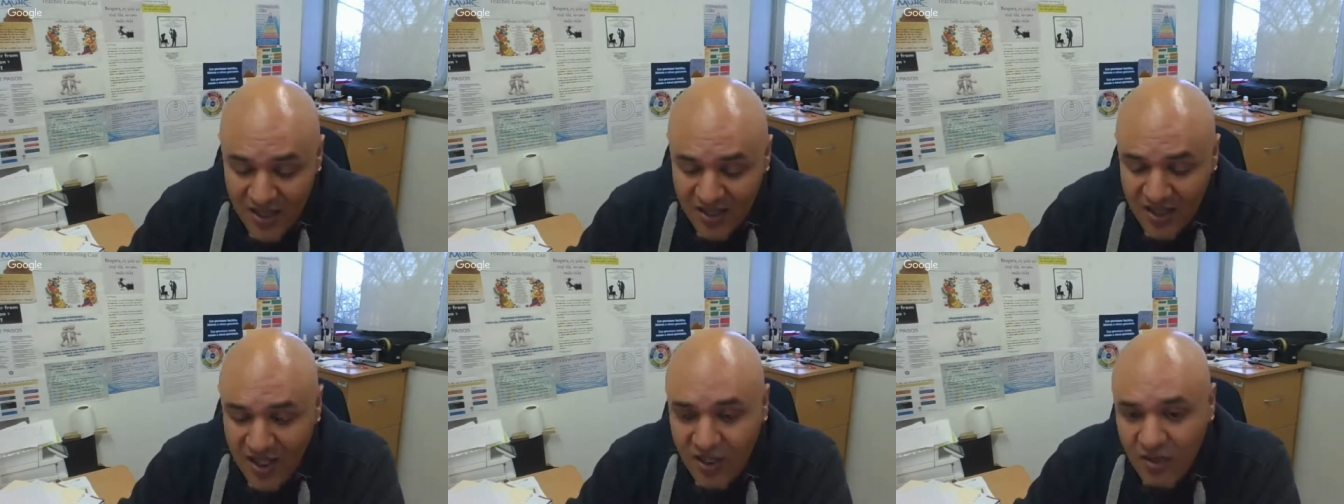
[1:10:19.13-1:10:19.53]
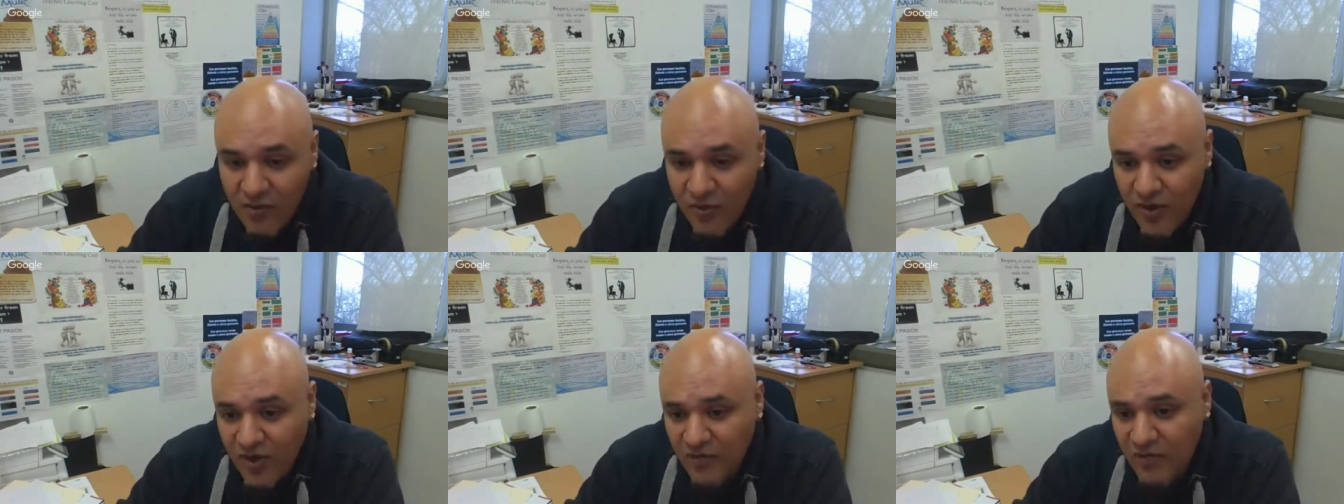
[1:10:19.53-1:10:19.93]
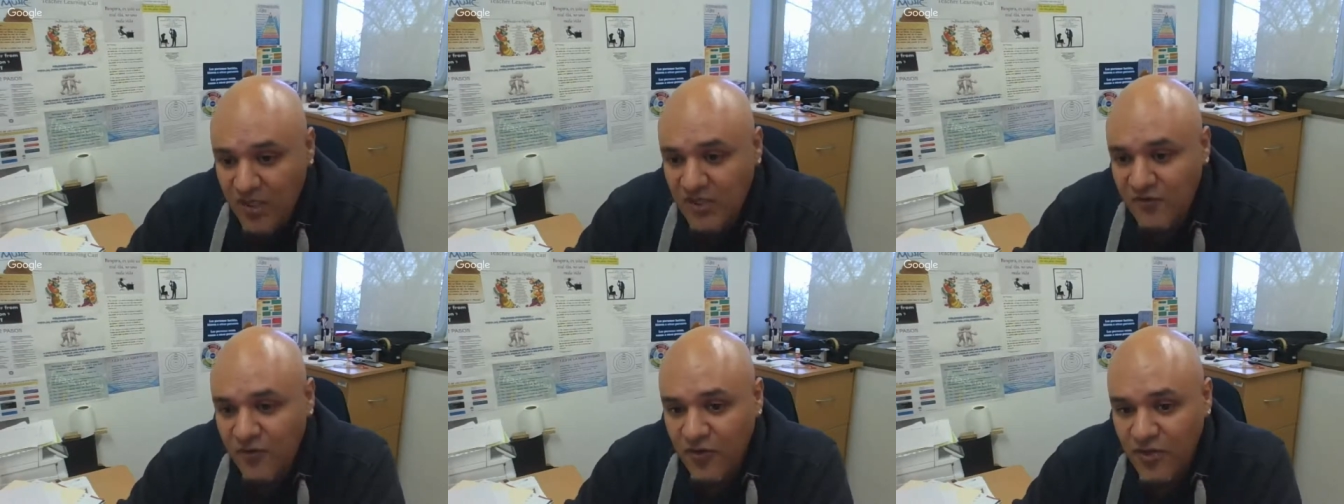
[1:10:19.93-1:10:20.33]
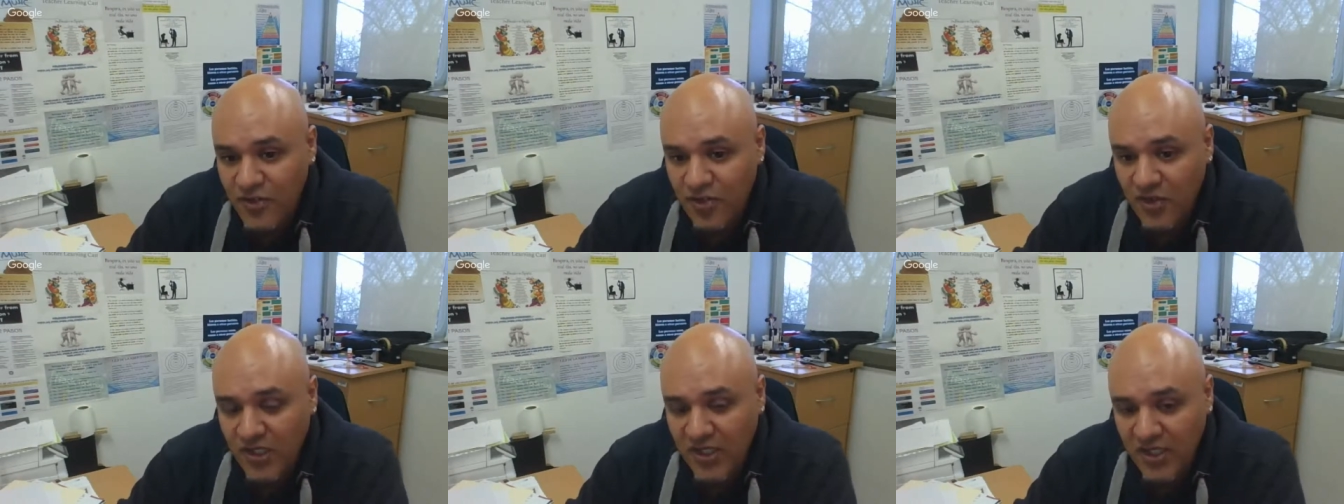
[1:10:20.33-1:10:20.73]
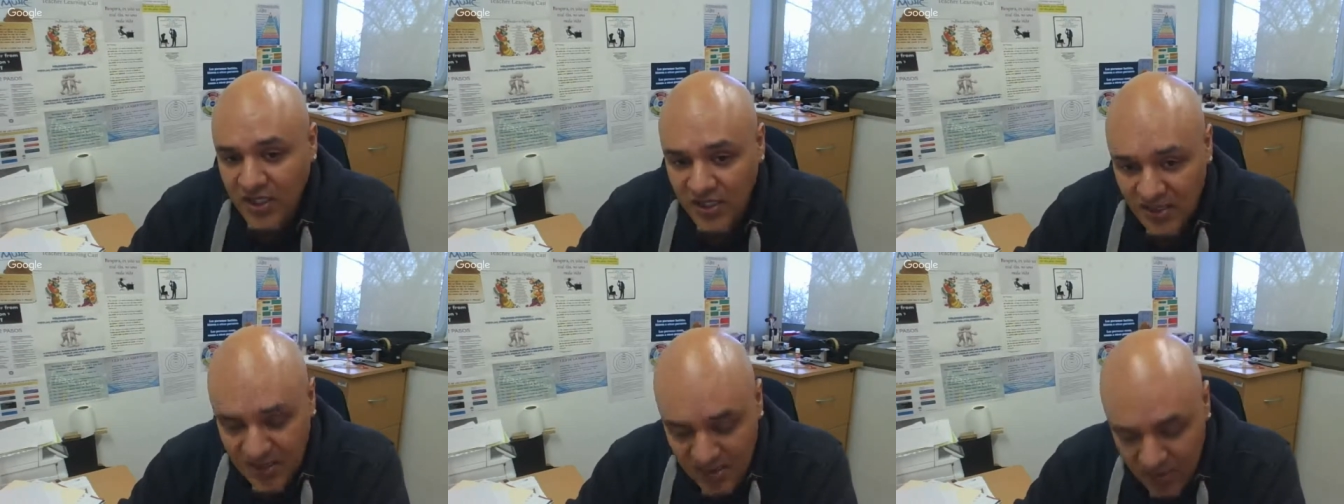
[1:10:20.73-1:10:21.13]
Thank you very much for joining
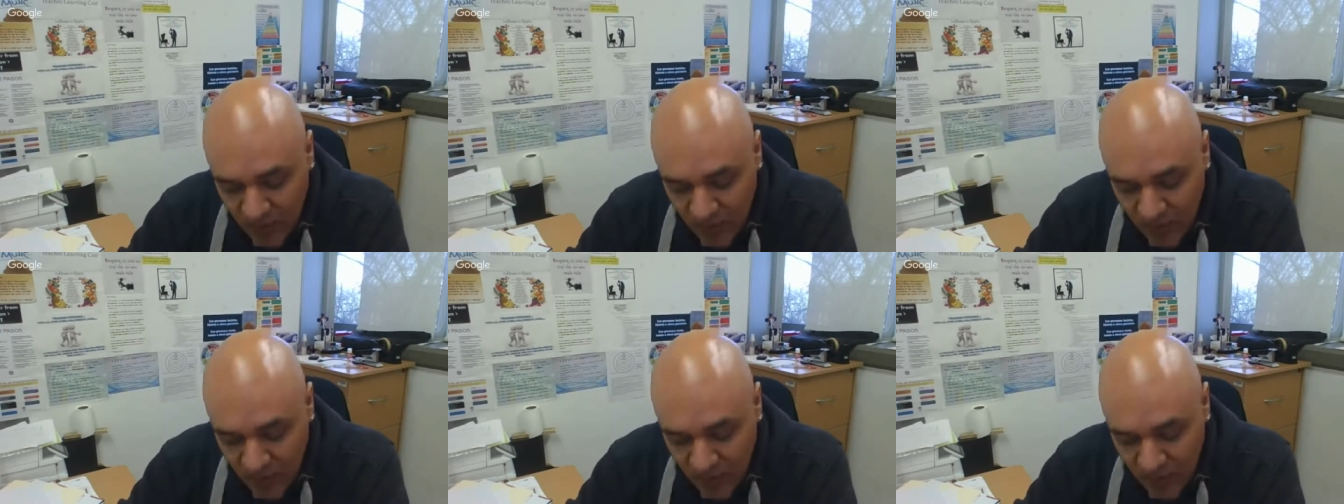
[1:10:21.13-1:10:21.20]
us.